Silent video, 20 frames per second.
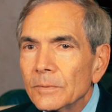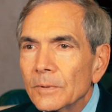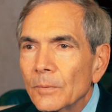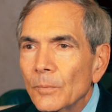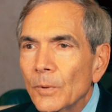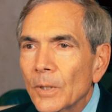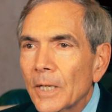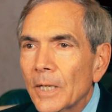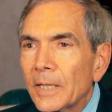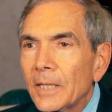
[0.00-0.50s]

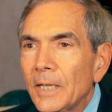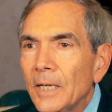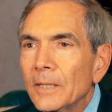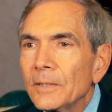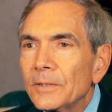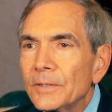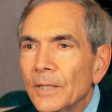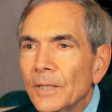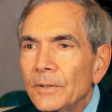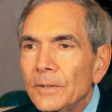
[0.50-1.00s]
what I
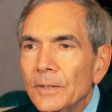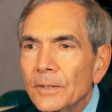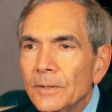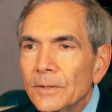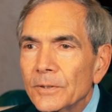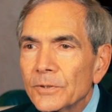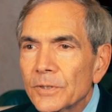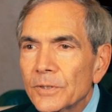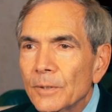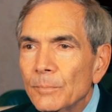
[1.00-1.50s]
can tell you
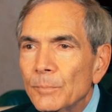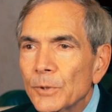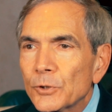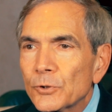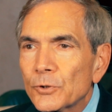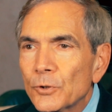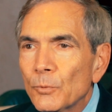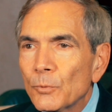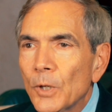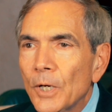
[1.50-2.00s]
is that
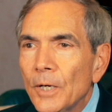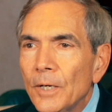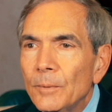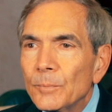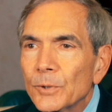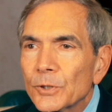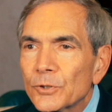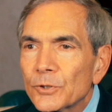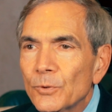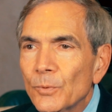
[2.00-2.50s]
Mr.
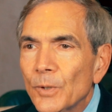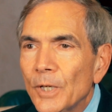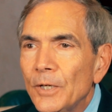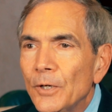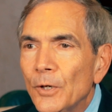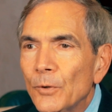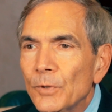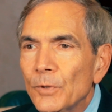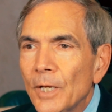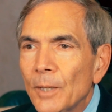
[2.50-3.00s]

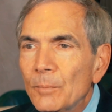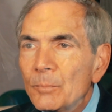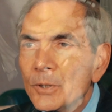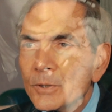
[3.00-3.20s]
Ray owned that